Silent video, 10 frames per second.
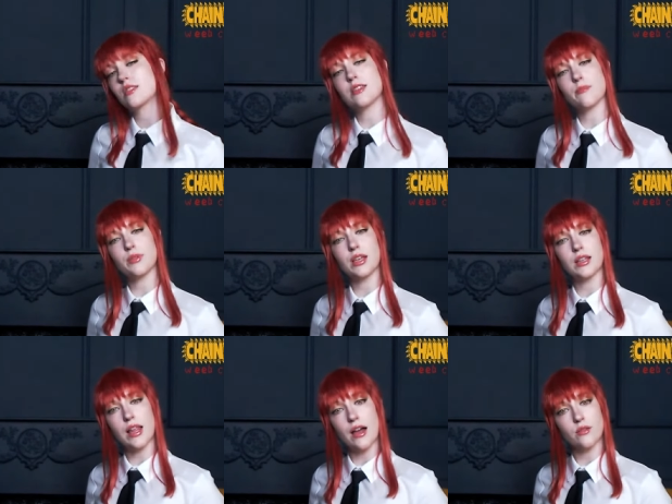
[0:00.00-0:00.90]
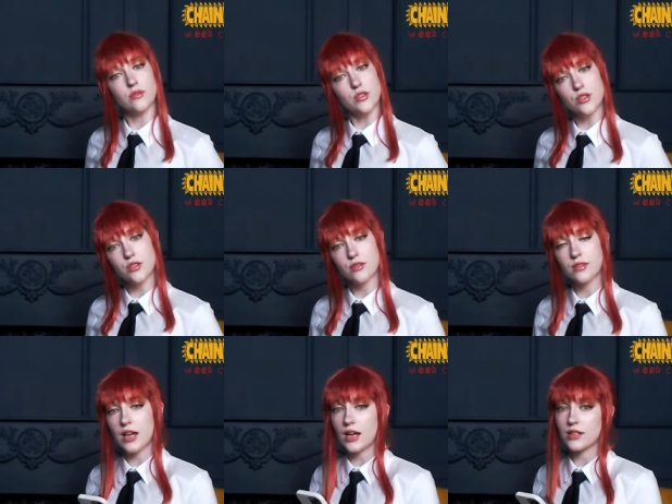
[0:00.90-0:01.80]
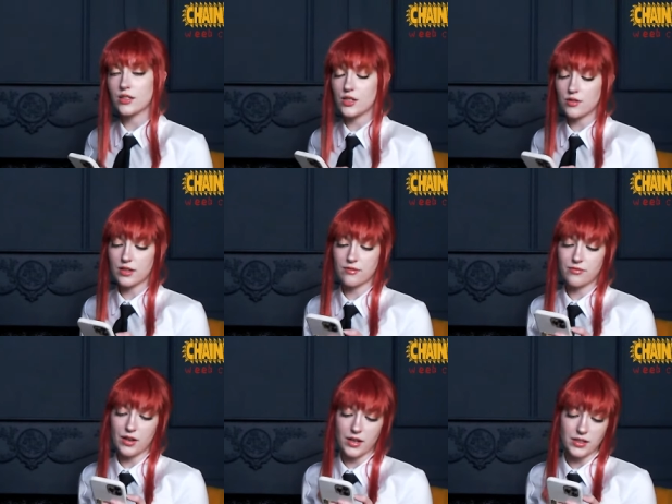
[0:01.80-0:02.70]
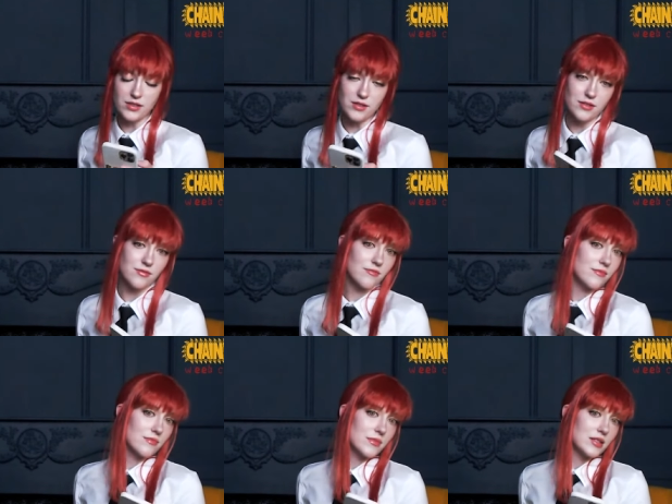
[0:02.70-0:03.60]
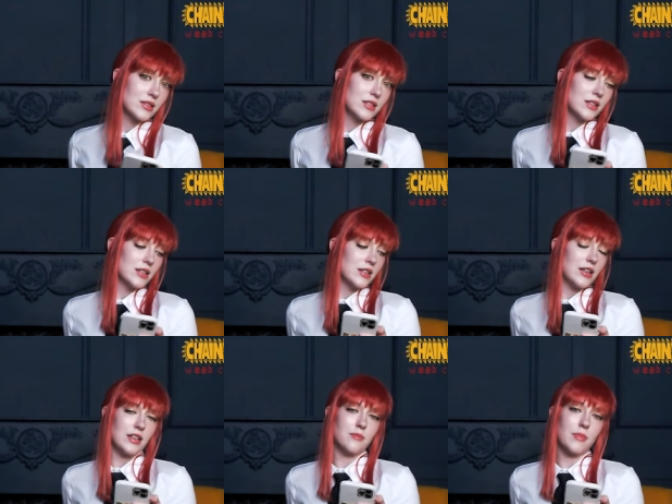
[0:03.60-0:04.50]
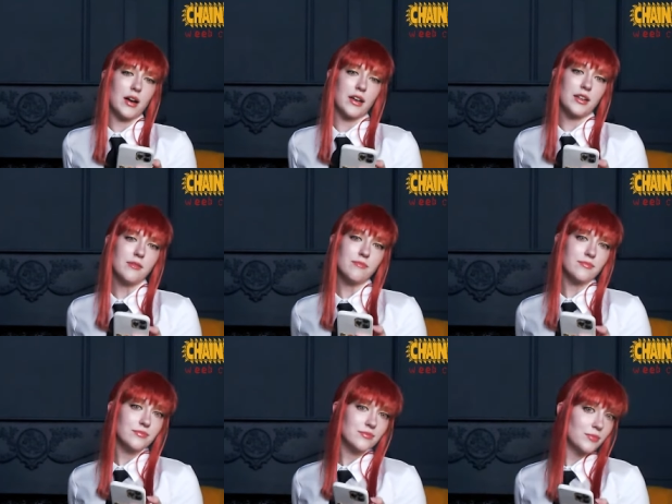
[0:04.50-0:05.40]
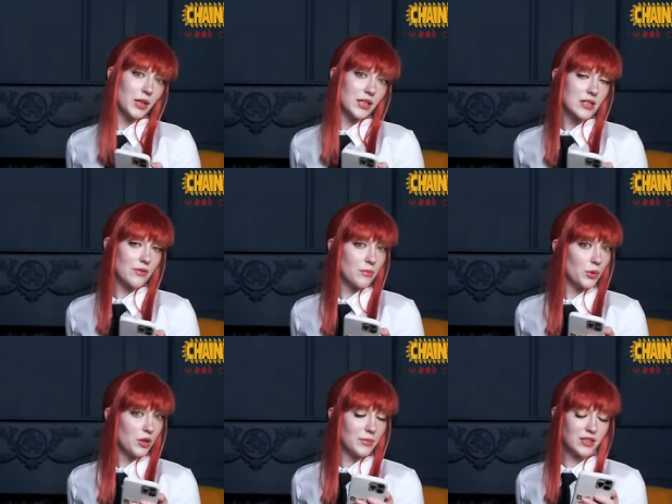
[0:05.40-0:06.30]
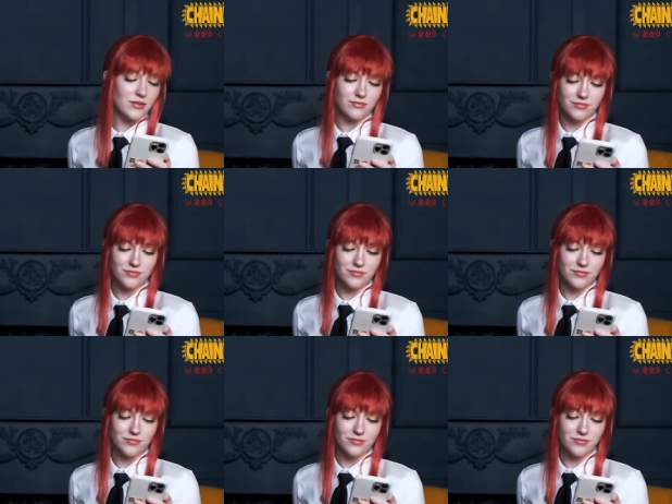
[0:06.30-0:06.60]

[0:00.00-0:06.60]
simply a lounge that you can find in my place of employment.